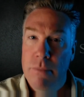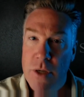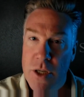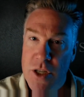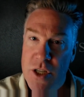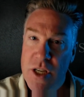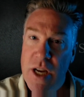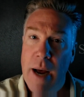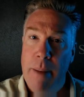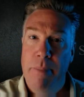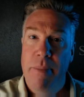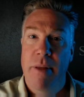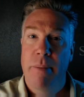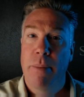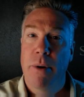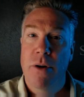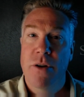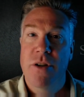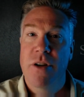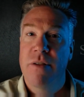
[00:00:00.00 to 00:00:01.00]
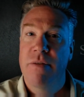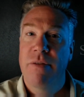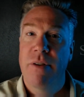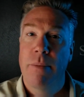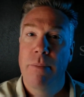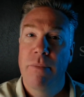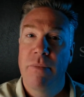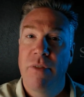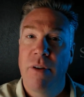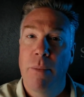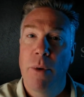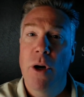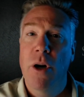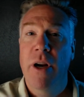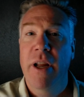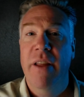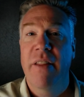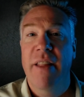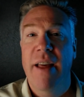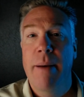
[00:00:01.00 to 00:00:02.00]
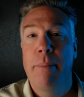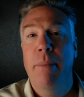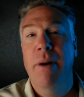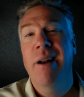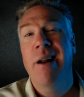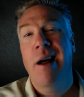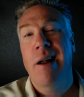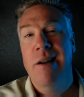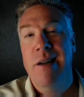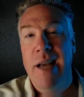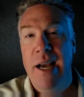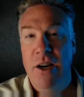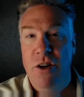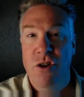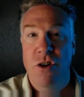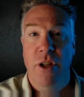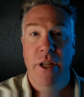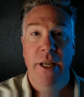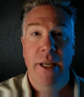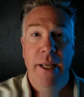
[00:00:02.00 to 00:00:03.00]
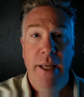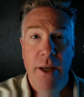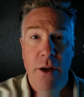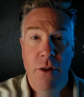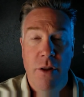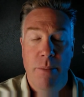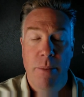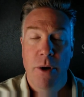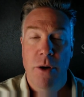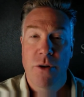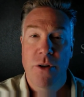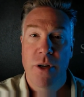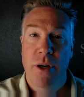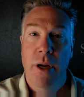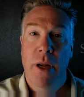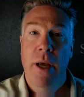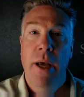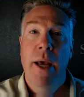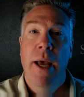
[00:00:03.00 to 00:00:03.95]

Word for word: to stop the person from, from hurting them, but not to actually kill the person.